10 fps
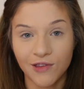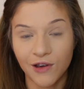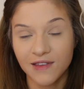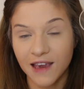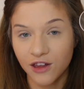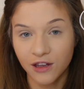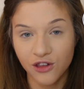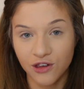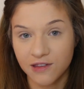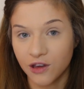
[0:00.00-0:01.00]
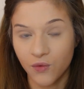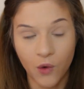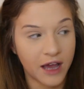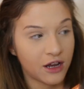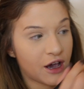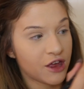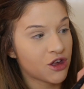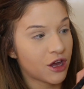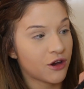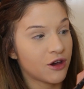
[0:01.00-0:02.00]
So it's actually just a white
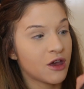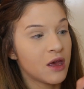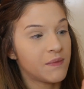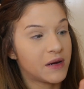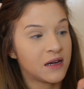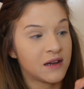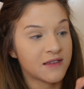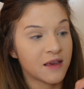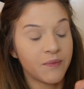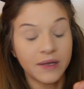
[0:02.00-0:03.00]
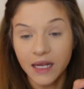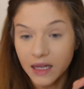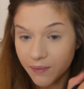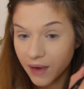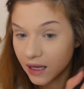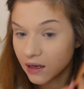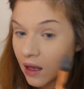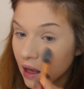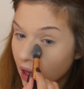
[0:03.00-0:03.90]
eyeshadow, but it is completely matte,